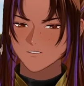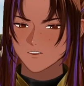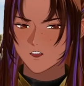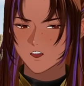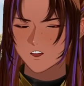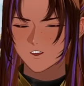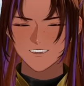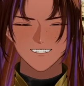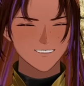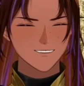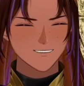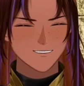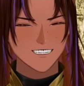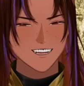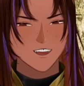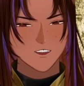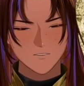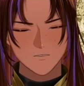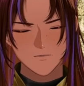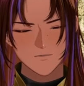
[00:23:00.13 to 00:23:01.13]
are in a
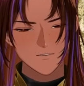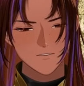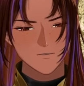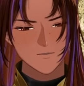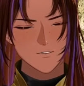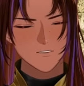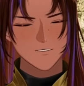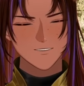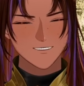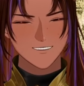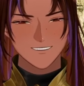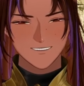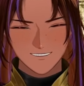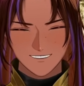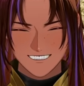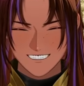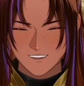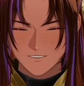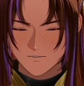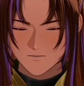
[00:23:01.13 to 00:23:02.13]
game where the party gets
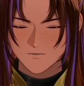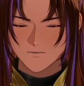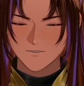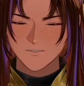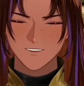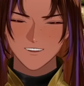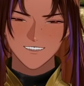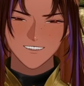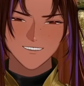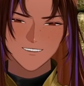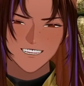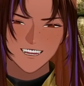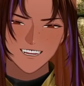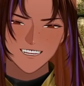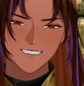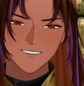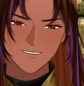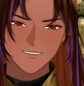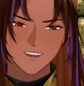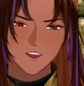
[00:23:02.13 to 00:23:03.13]
ambushed at
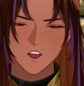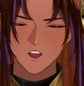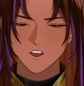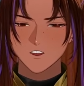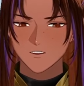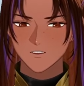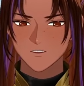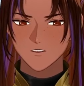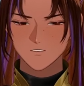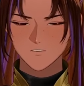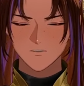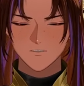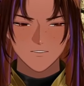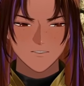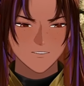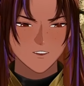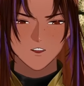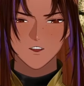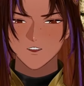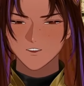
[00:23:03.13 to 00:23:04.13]
night, or you
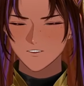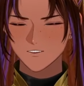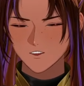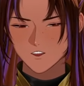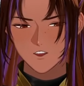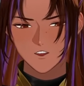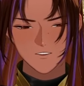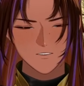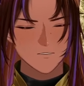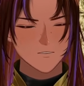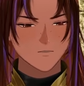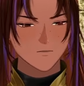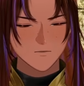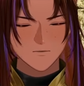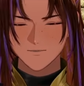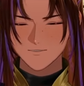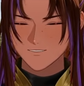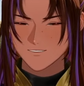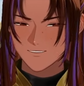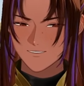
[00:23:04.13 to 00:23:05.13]
just lock
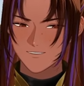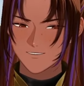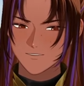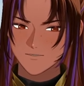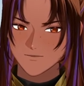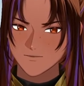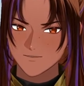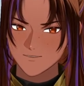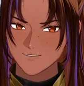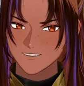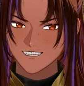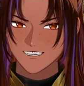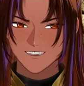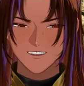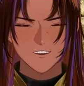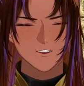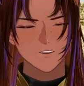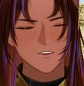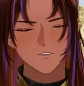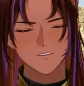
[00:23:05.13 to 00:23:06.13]
doors and sleep inside,
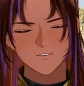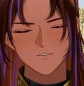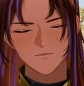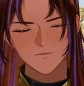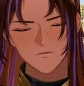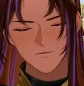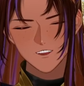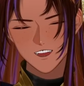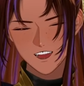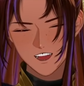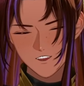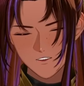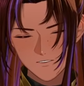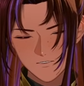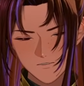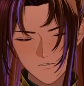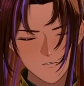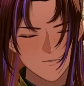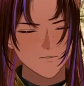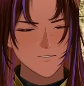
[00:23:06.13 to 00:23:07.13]
the good
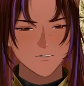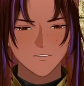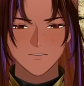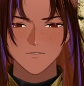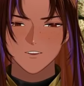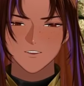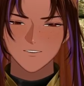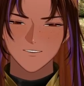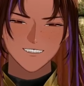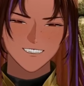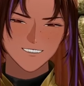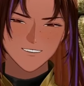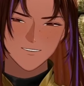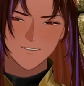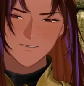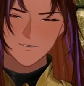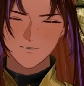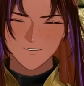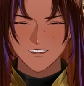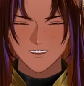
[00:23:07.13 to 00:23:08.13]
paranoid
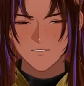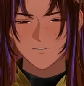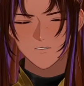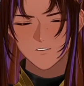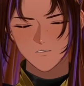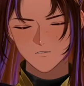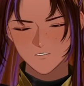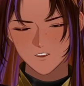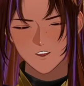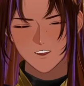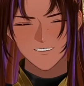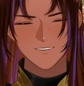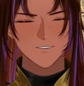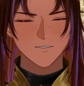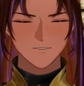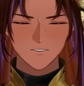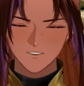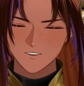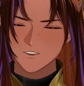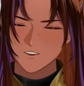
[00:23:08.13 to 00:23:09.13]
spellcaster keeps a wand of
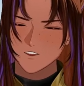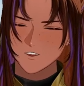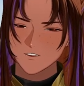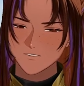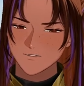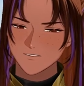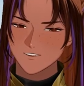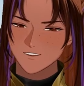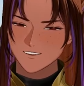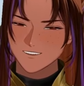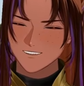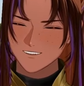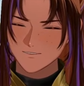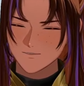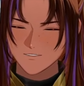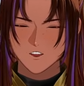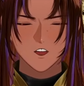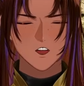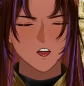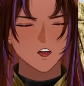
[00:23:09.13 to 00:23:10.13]
alarm on them
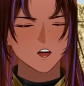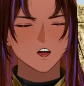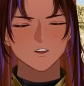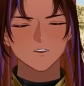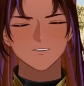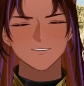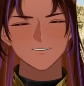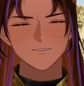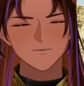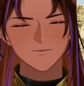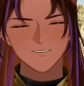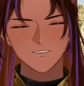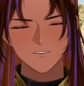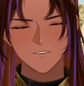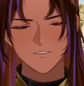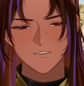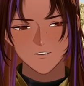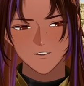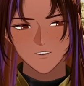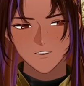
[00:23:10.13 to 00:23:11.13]
to always make
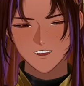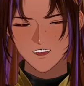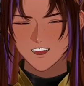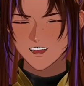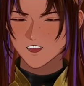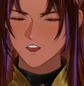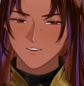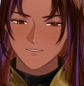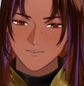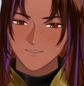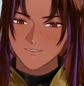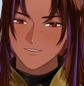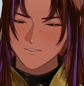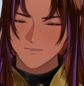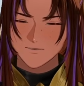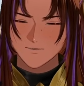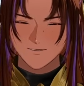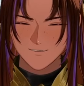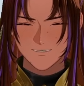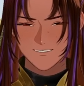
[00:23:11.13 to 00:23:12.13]
sure if
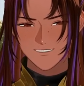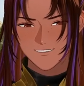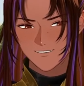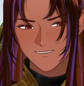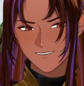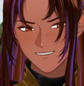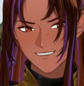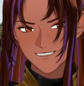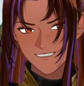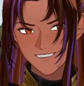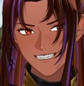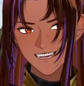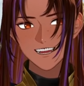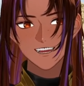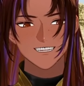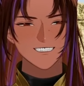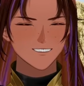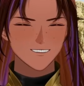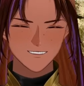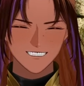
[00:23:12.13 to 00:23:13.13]
someone gets in,
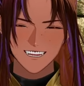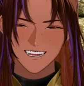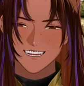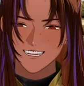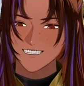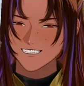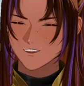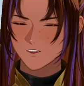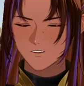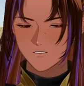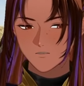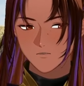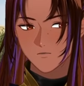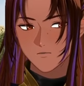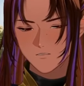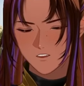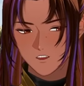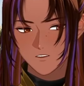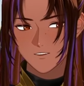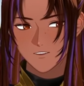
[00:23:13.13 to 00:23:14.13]
they get
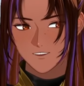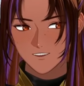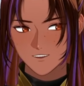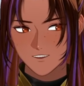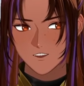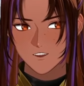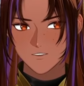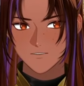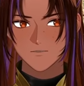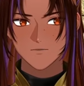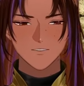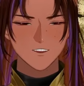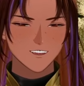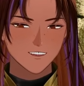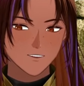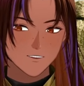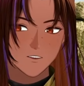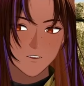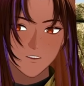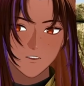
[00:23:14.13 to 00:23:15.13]
woken up by
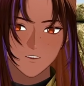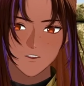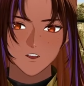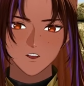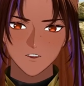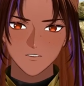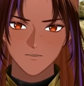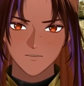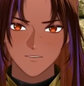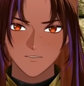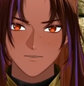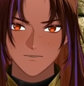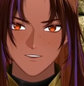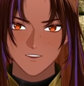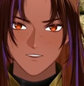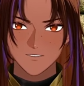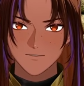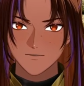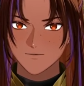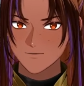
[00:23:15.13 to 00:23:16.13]
their alarm
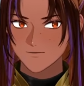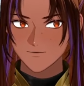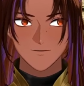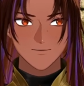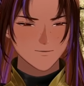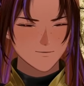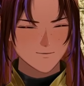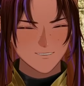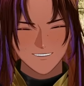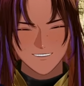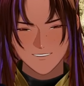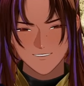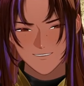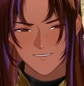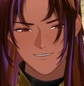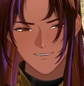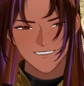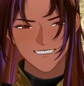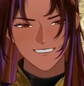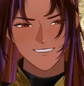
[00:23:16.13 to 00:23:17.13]
spell. That's
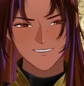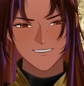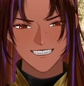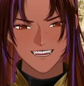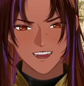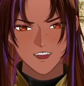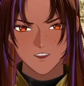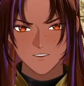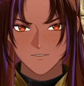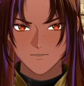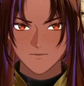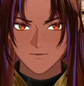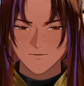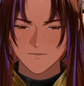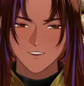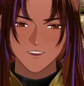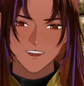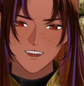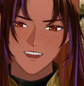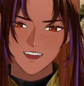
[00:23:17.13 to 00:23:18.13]
just nice to have.
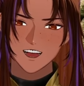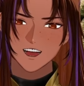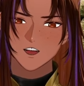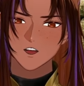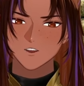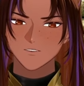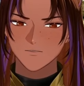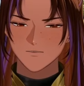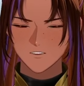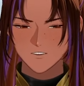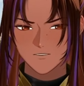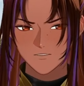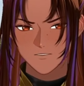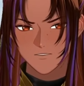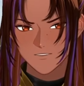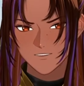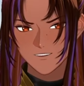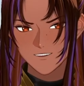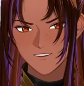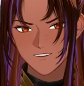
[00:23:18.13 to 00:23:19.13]
Air
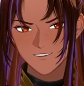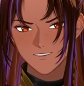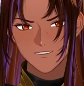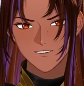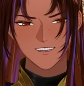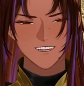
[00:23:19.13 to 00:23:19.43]
Bubble is...